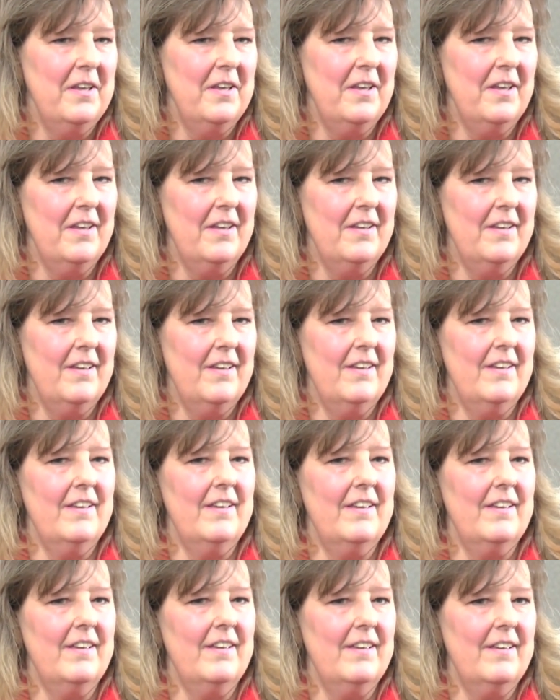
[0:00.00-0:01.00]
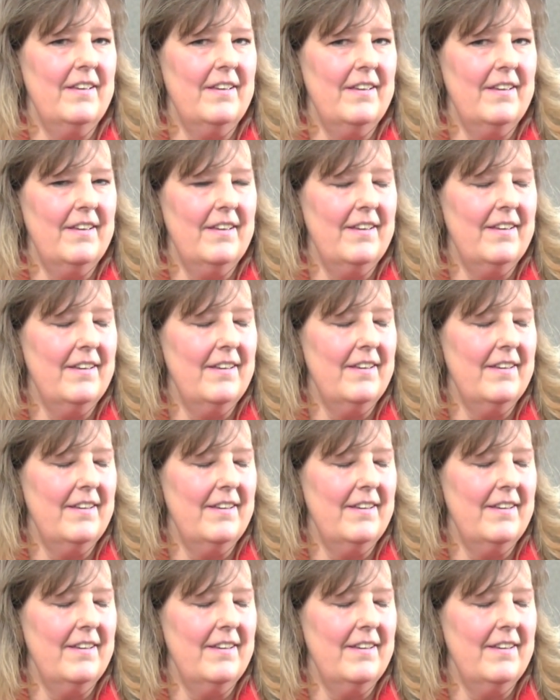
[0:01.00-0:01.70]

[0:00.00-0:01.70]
(no one is talking)